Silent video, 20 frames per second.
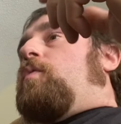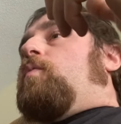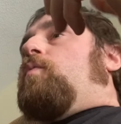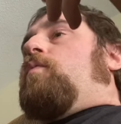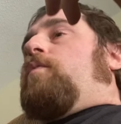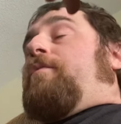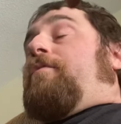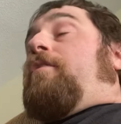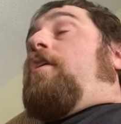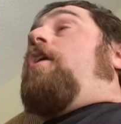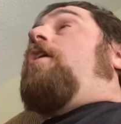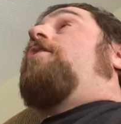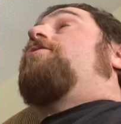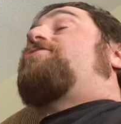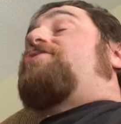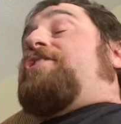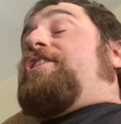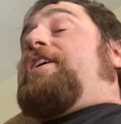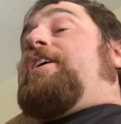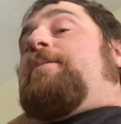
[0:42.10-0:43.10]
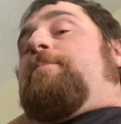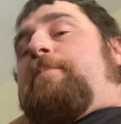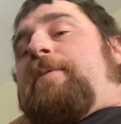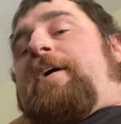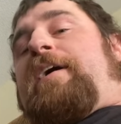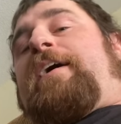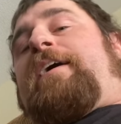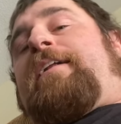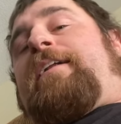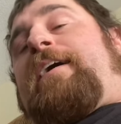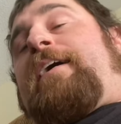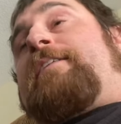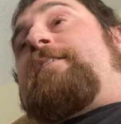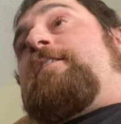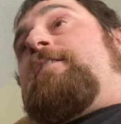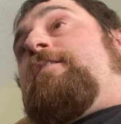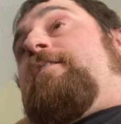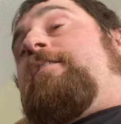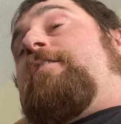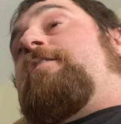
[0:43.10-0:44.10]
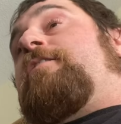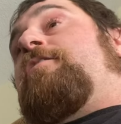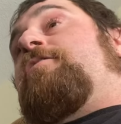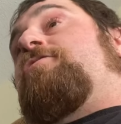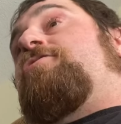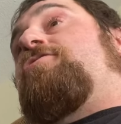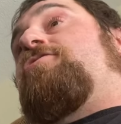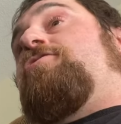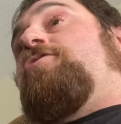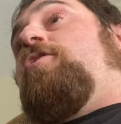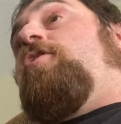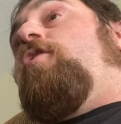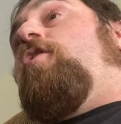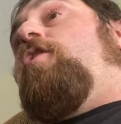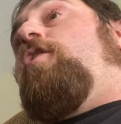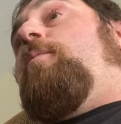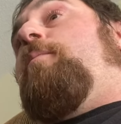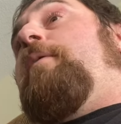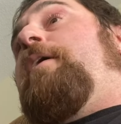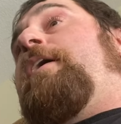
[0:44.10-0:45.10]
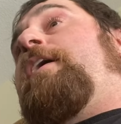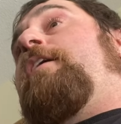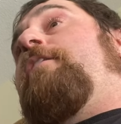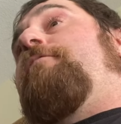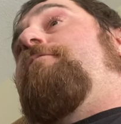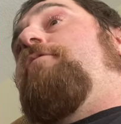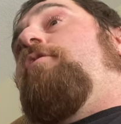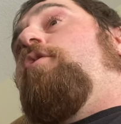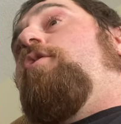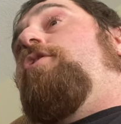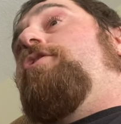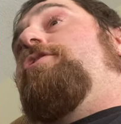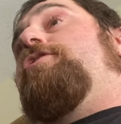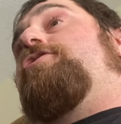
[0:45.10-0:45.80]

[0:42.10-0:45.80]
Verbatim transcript: We've all seen men at the liquor store begging for your